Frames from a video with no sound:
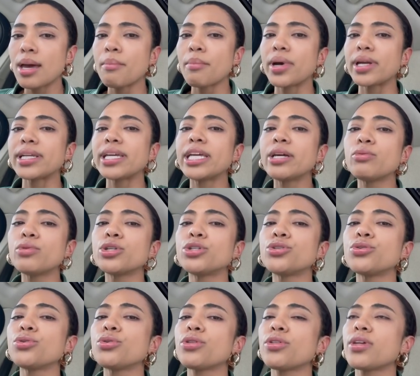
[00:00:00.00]
But he
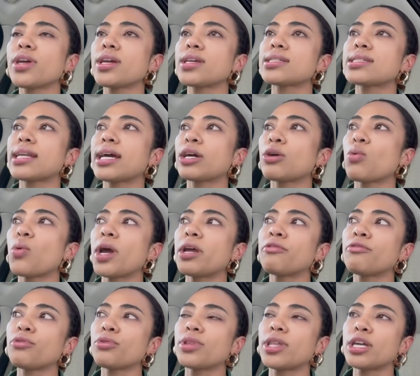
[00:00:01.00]
would do things like
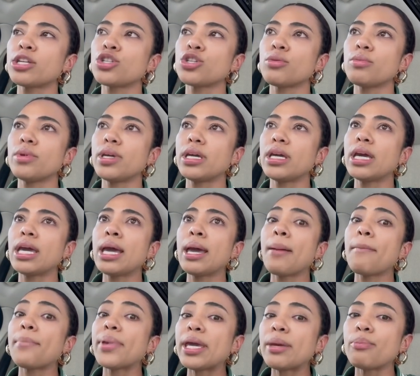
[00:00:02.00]
wait for there to be
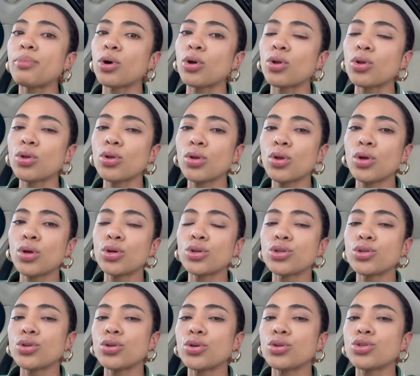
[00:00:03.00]
people
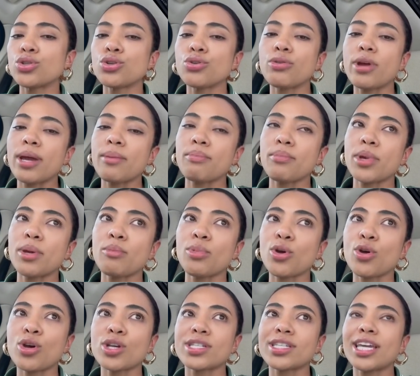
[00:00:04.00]
to rape me,
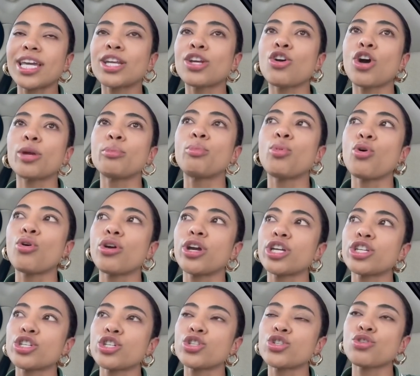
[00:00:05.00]
because it got
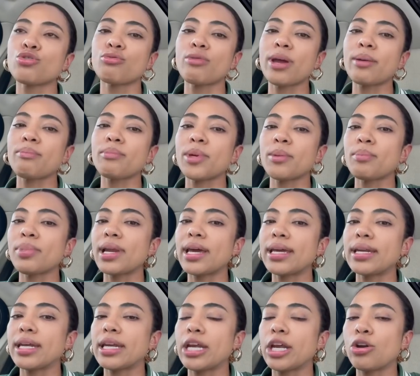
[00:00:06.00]
boring just to rape me
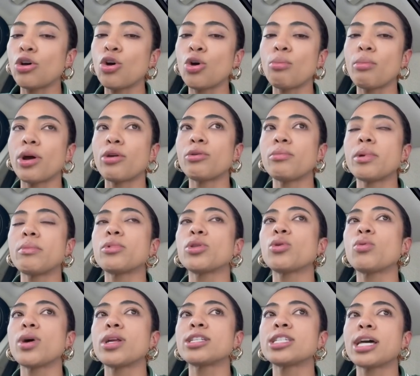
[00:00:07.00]
plain and at home. I remember
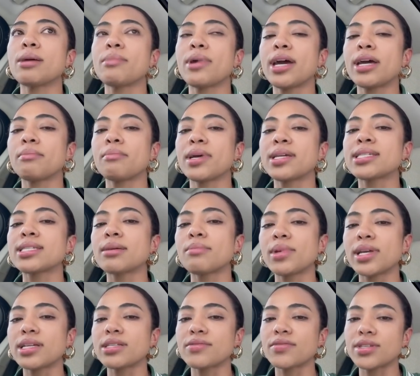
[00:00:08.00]
the one time I had my
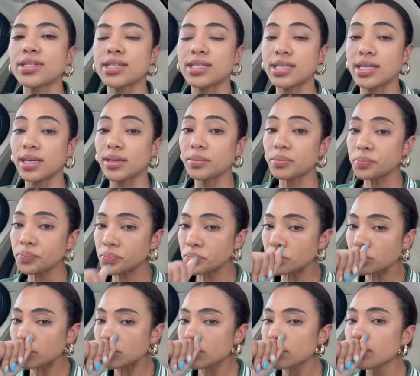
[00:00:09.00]
siblings visiting,
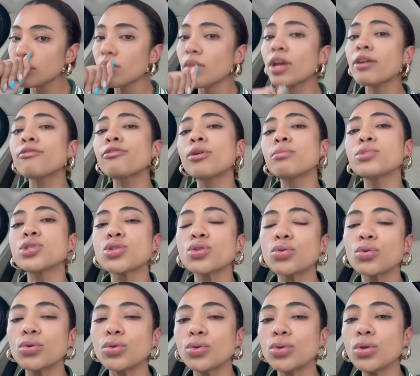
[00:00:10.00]
from
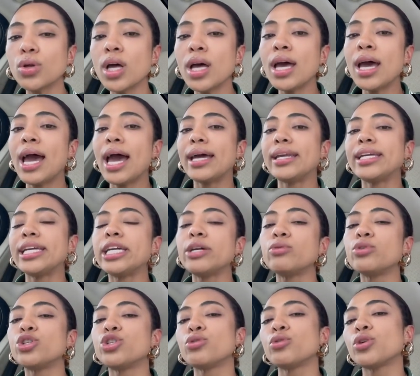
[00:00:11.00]
school, and he
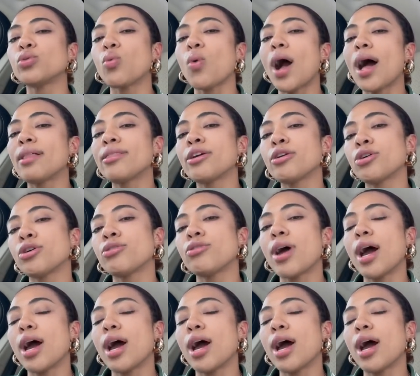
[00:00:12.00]
would do it while they were